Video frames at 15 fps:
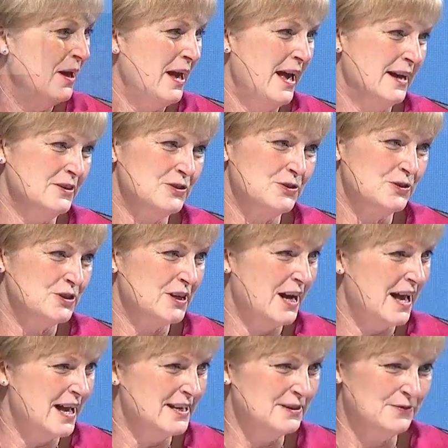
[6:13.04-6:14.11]

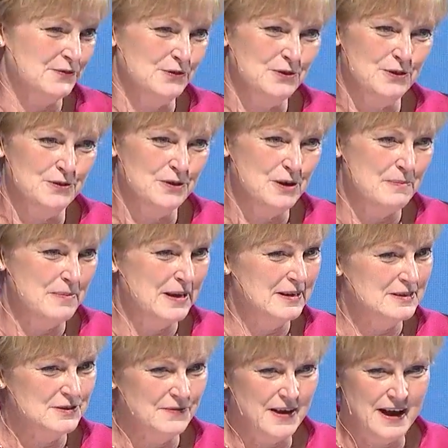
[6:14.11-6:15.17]
exercise for 30
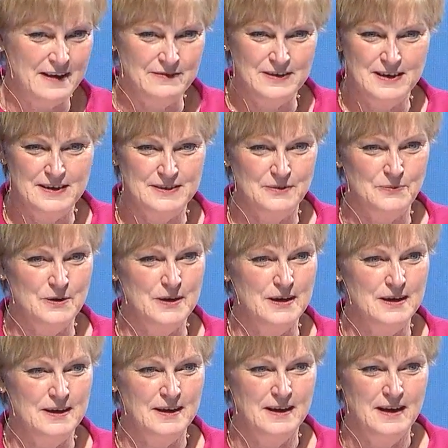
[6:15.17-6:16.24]
minutes 5 days a
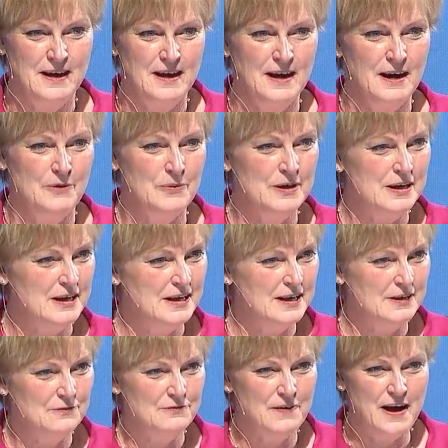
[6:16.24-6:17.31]
week? Are we
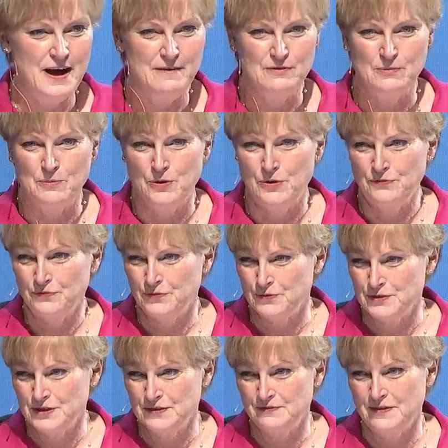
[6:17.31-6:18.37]
eating 5 or more
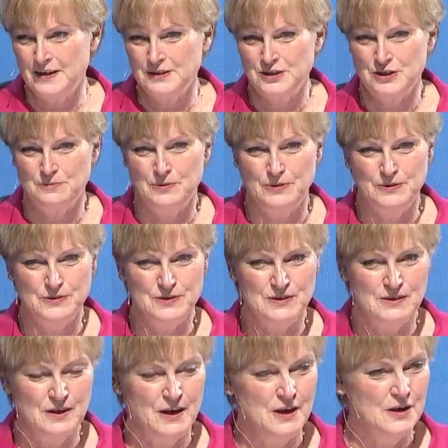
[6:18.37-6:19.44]
fruits and vegetables?
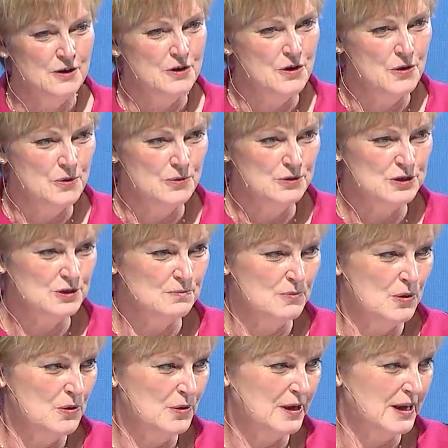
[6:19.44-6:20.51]
No
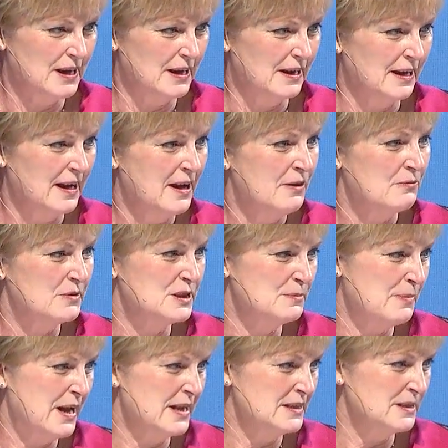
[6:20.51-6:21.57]
smoking,
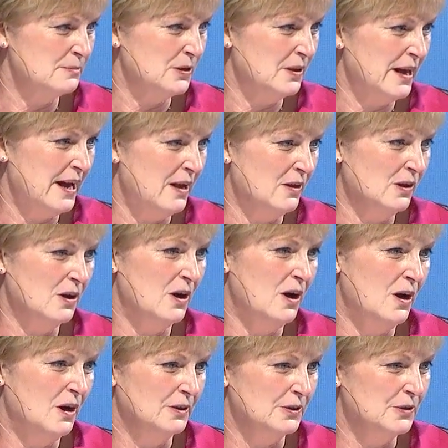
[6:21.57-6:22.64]
responsible
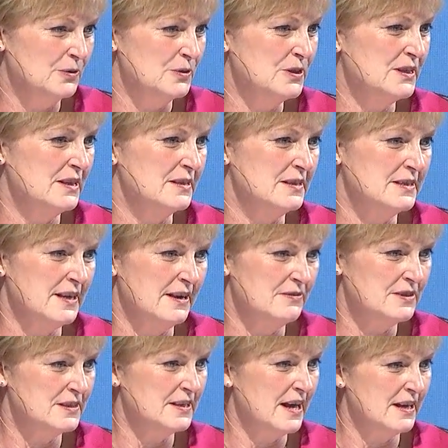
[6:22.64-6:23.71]
alcohol use, and safe
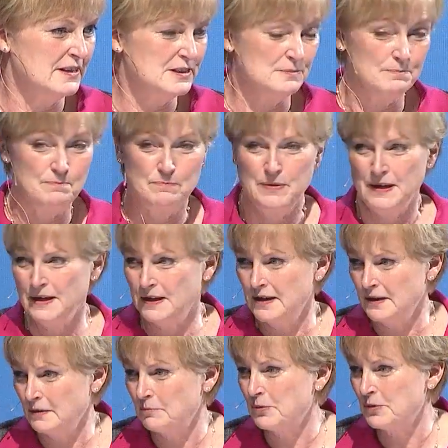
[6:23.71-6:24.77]
sex,
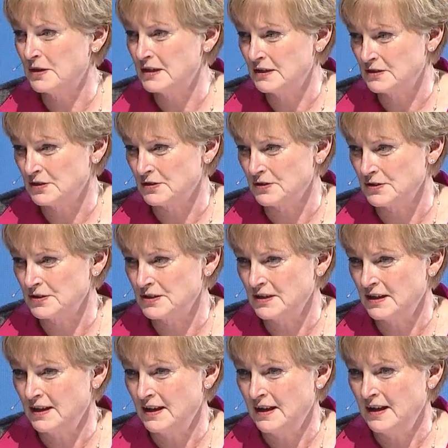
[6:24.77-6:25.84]
big predictors
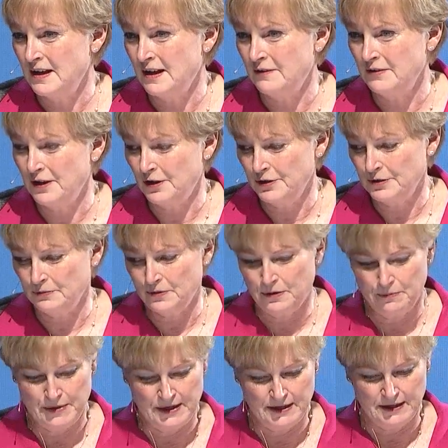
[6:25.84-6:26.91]
of health and
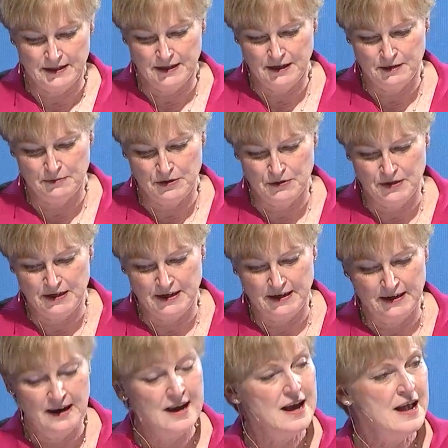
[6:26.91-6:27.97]
well-being in the
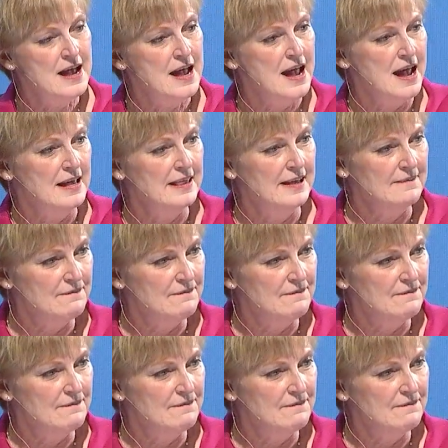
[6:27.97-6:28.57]
community. And then